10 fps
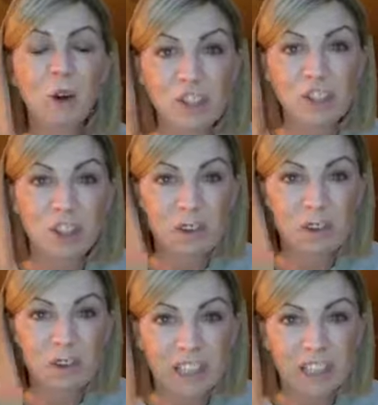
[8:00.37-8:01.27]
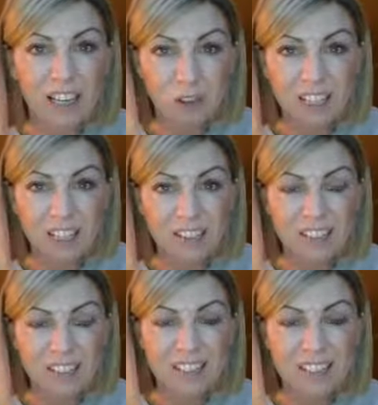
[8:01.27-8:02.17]
over the last 30 years,
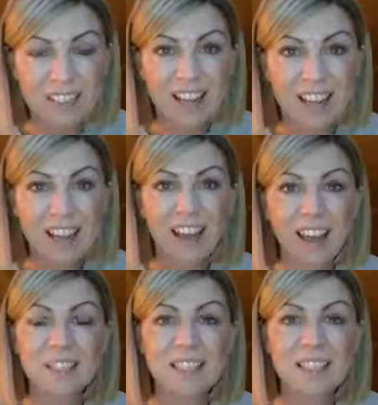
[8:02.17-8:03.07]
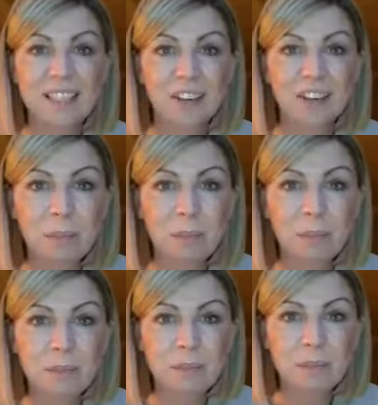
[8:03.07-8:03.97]
because Lisa and I are best
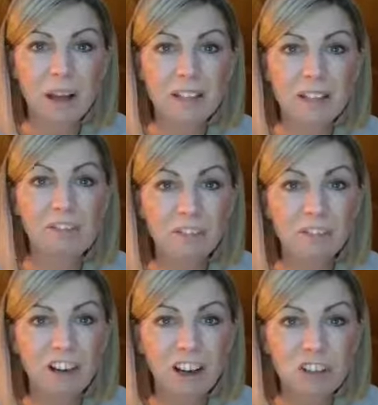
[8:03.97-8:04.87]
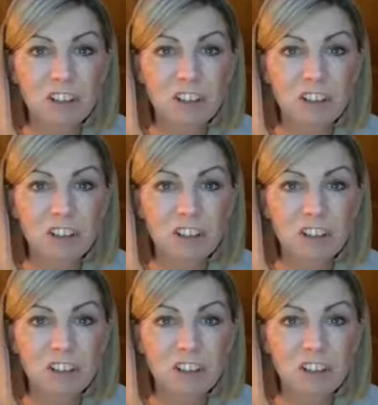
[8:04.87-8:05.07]
pals a very, very long time.